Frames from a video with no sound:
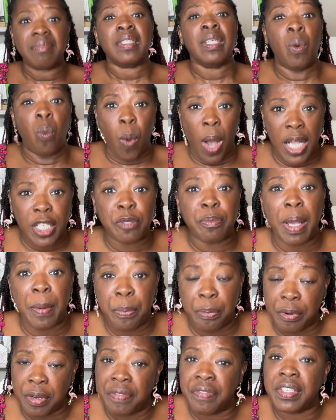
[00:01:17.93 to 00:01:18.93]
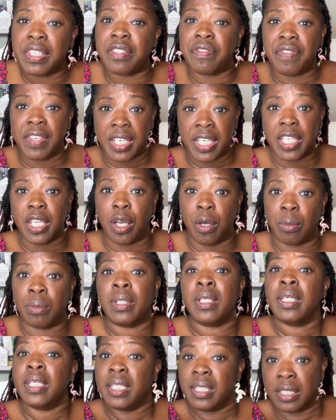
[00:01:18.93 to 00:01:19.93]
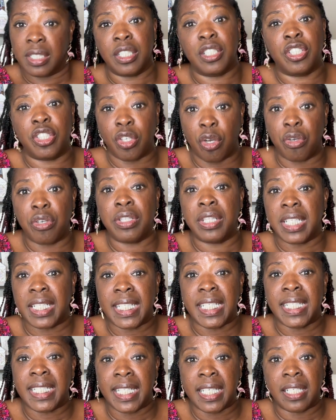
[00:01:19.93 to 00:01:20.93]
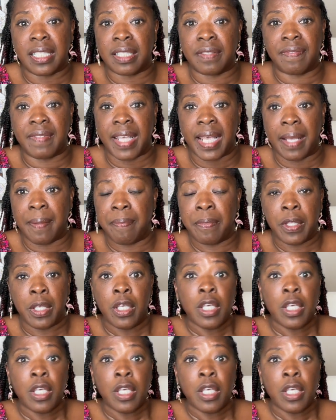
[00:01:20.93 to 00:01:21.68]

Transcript: Watch my previous video to show you the details of that.